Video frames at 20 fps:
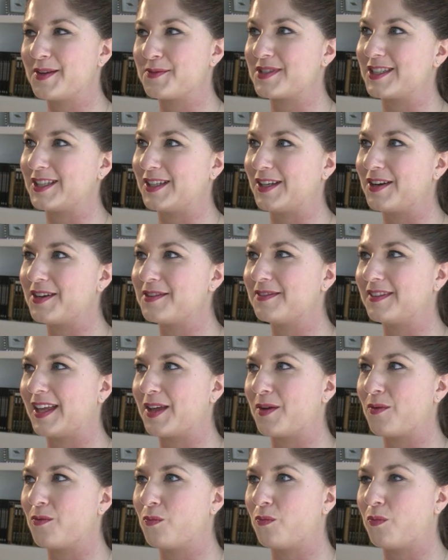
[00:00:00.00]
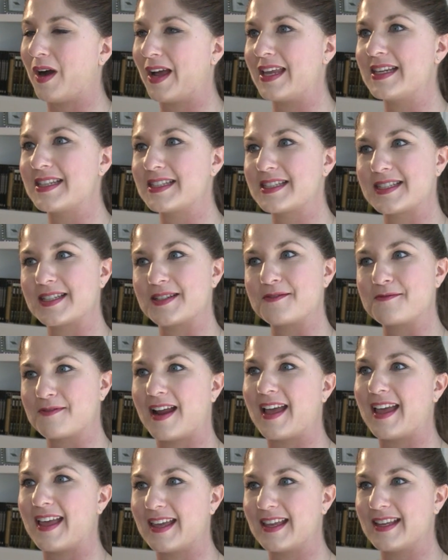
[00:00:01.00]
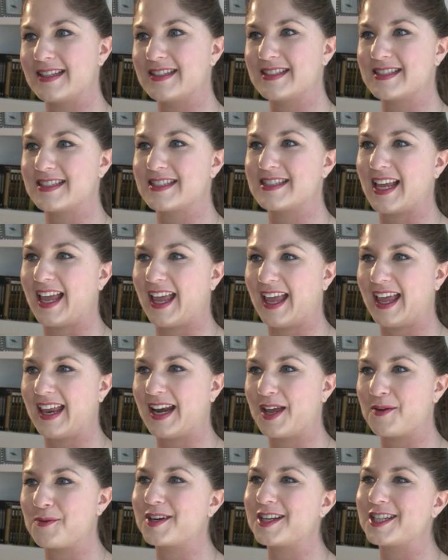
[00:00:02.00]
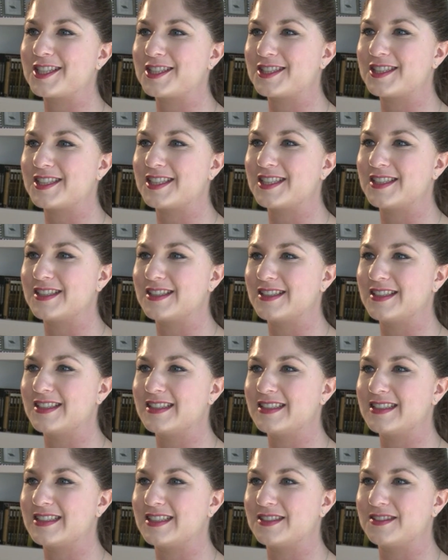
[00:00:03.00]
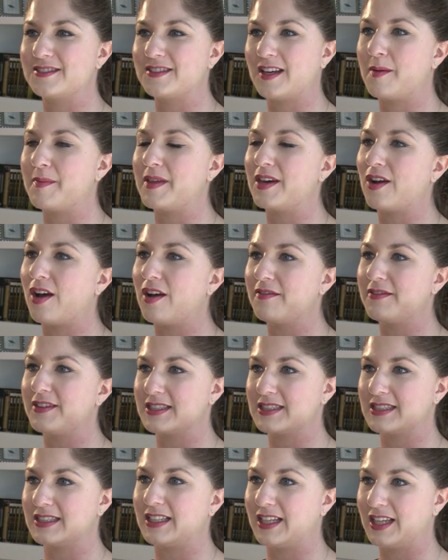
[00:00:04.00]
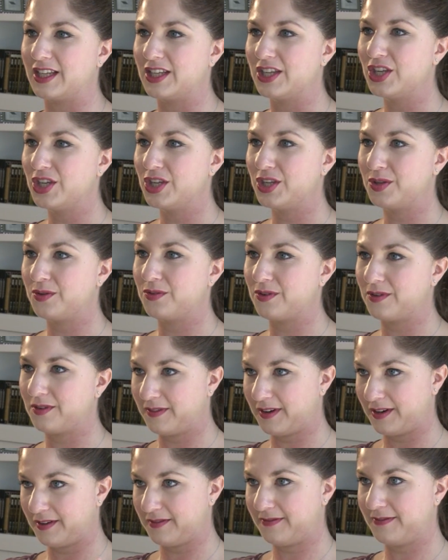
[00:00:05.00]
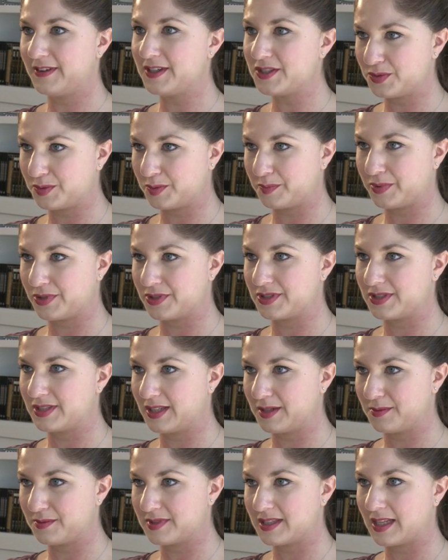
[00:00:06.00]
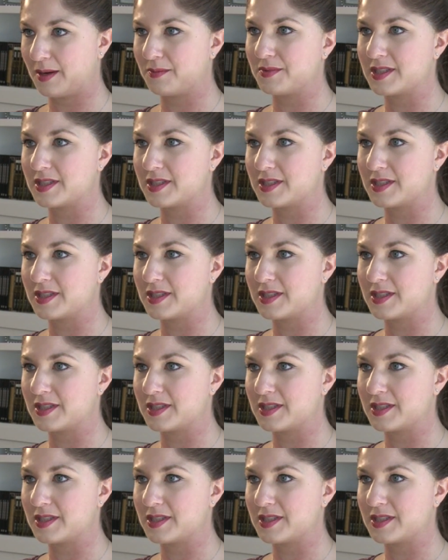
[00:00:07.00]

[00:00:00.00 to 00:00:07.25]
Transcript: was a lot of like whites and reds, and I wanted to I mean, obviously you're a very visual person. That was